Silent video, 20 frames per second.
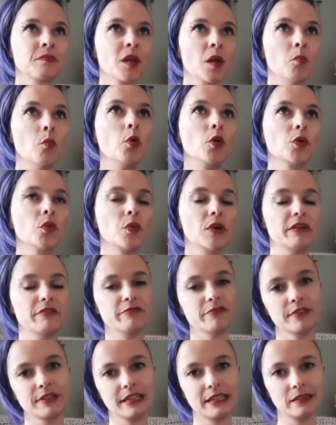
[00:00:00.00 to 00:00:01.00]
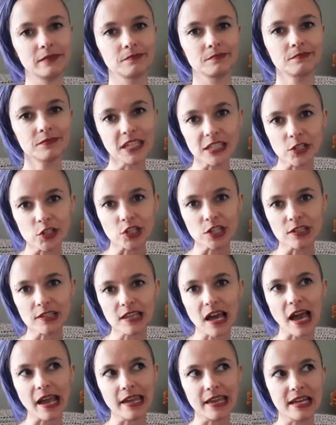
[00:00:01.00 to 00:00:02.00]
more wavering tensions,
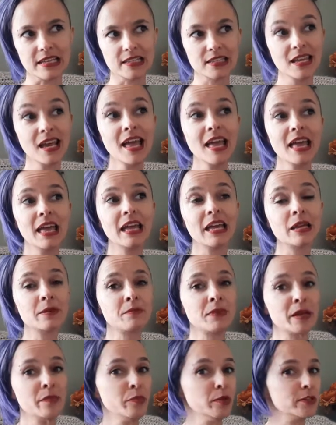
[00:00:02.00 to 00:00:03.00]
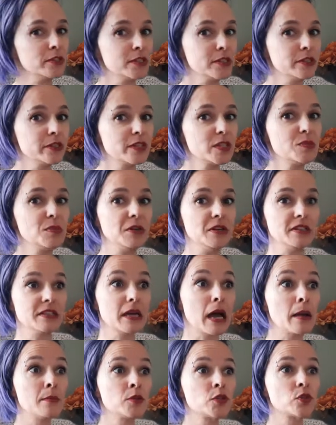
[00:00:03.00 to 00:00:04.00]
I guess. In my personal experience,
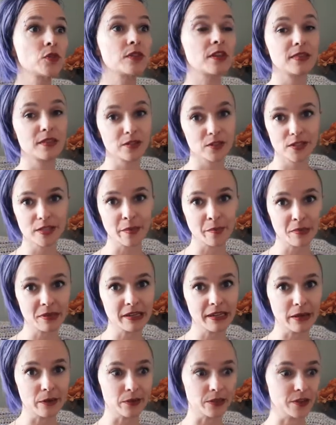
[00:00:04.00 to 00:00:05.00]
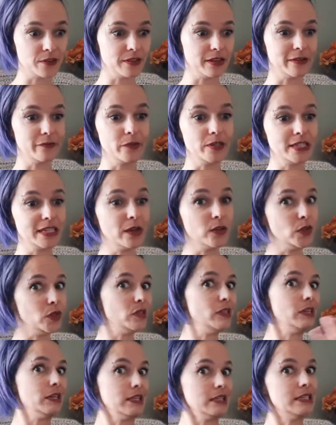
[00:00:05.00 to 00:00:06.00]
I'm sure that there's somebody out there that would tell you
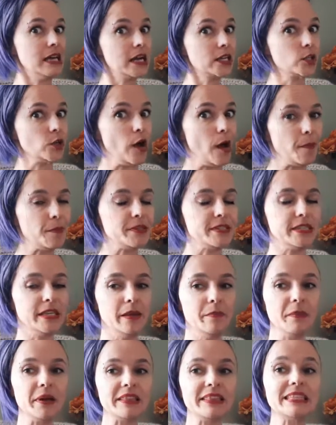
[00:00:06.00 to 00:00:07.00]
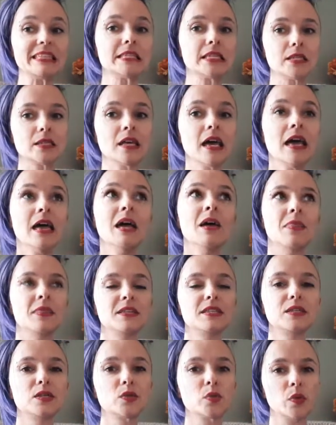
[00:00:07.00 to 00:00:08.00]
the exact opposite, but this
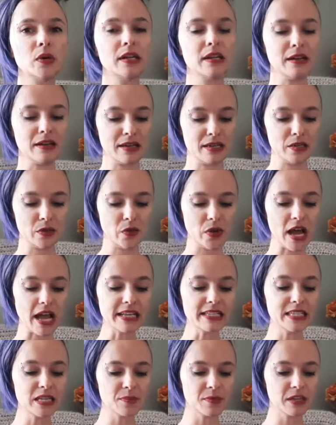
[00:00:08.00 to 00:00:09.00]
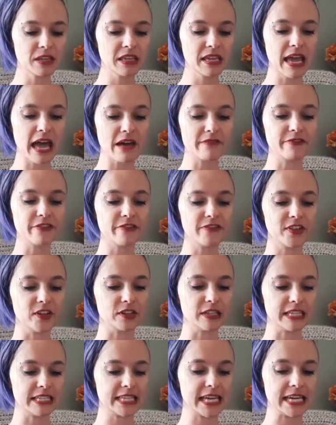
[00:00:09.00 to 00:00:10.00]
is what I know. I typically have a
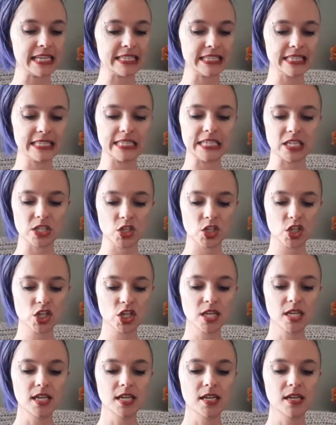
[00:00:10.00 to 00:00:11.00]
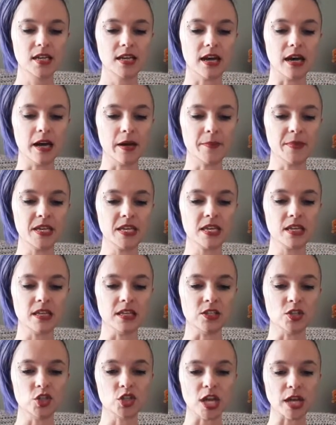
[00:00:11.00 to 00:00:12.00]
fairly tight stitch
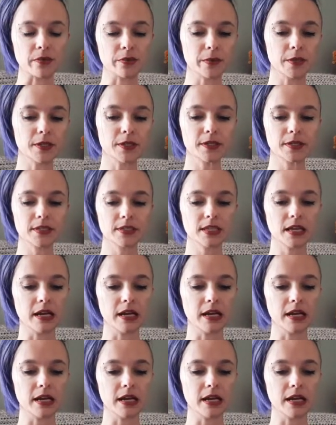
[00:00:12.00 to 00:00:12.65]
in general.